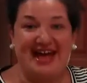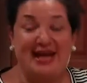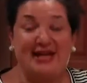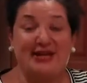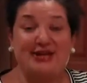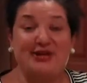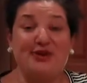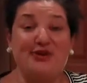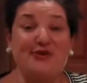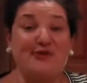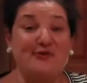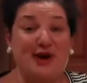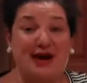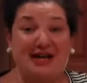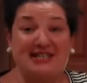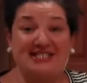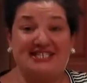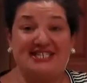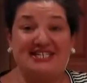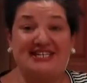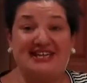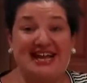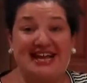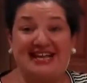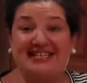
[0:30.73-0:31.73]
and you're
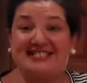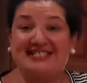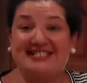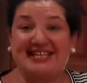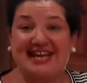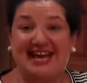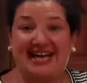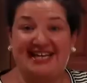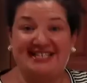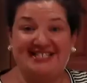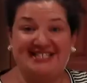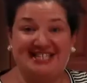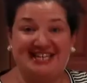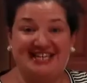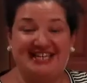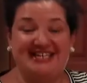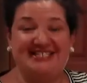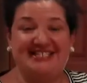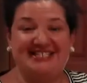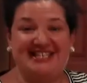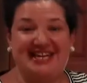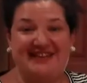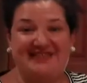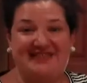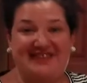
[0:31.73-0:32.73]
watching
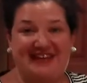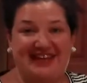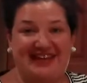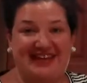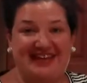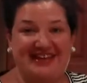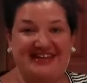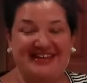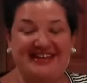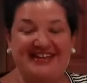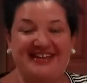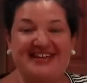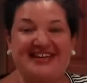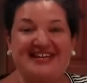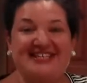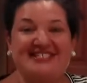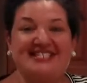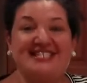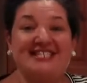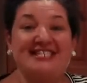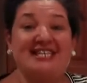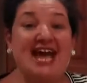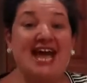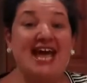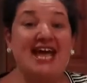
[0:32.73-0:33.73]
SKG TV.
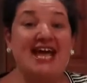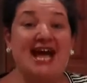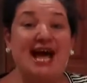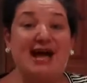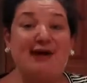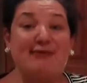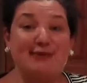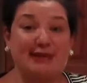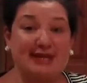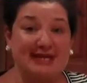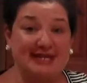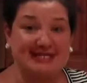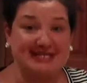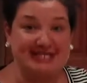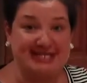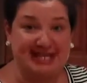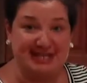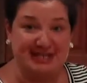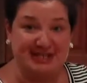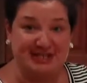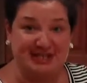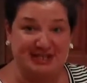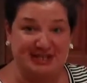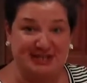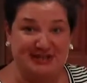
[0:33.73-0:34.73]
Today I'm going to
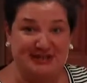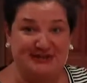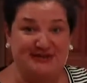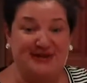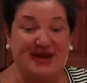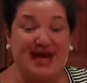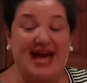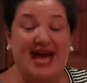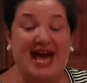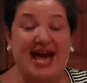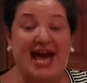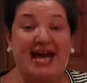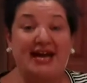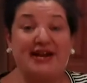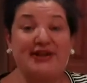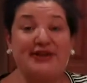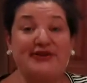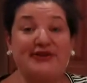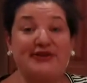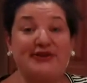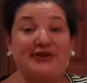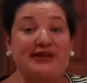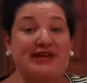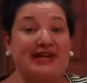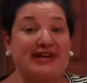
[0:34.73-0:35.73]
teach you how to
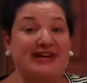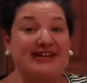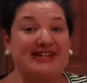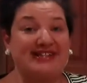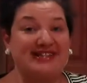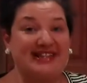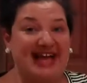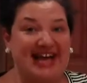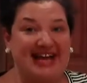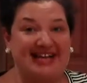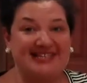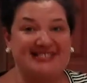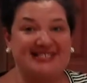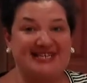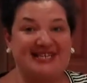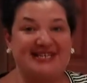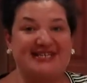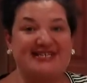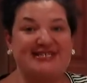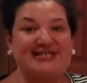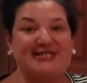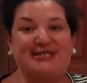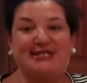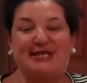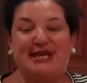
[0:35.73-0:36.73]
cook a classic
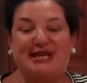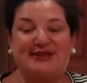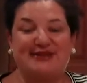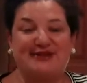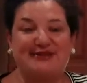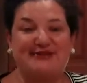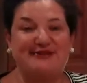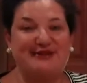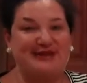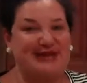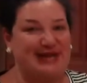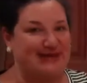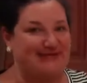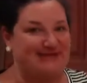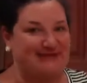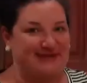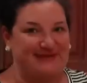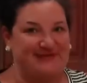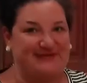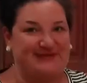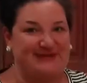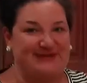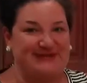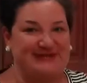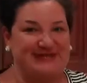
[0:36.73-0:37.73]
Southern comfort
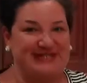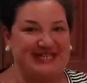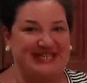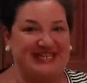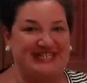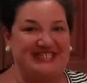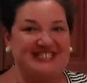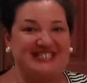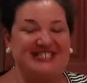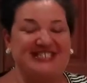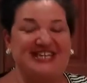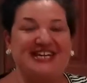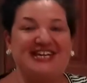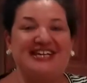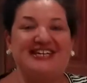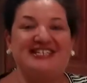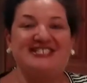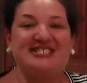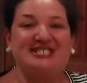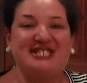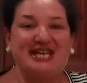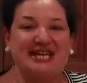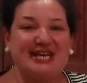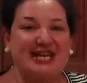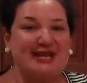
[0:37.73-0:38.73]
food dish,
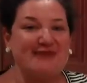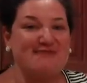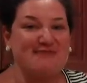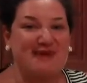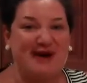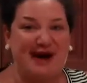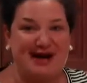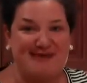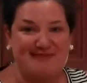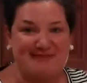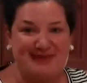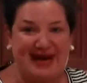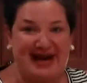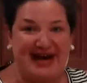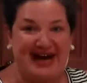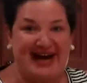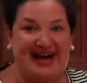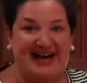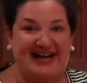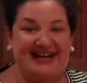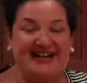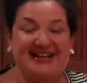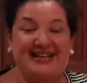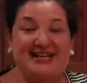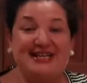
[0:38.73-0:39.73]
chicken pot pie.
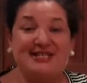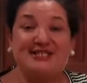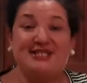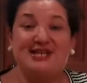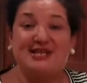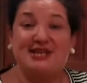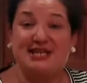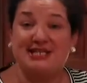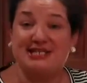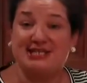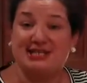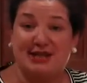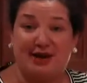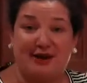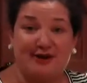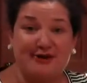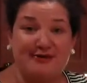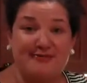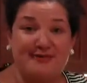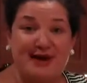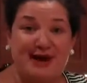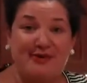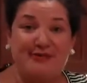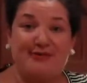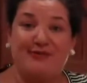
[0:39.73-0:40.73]
So let's talk
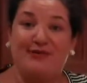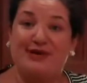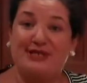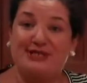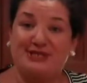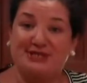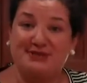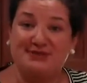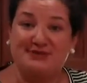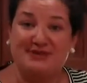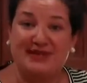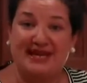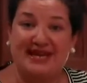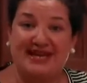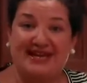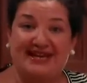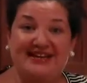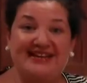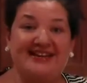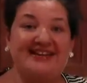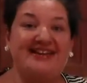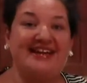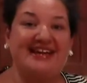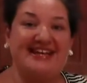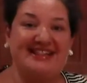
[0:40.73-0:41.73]
about what you'll
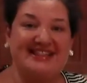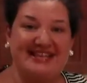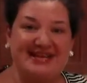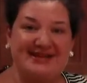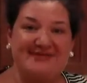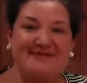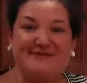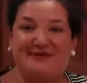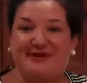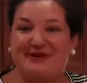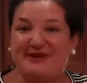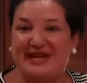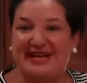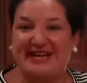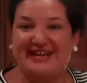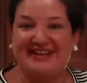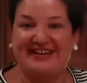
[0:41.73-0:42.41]
need and then we'll get